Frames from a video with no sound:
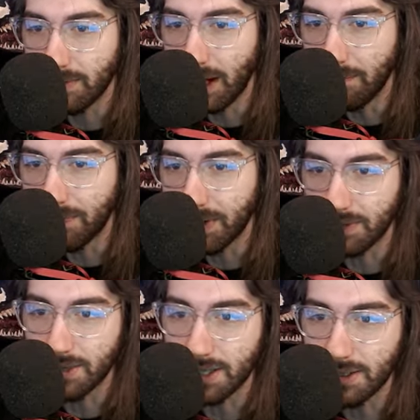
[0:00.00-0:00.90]
Um,
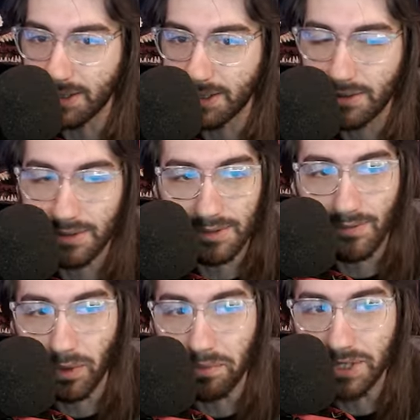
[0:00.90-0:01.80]
there's a reason it's
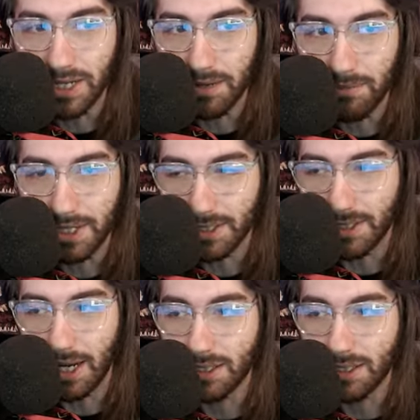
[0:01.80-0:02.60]
just four percent because it's not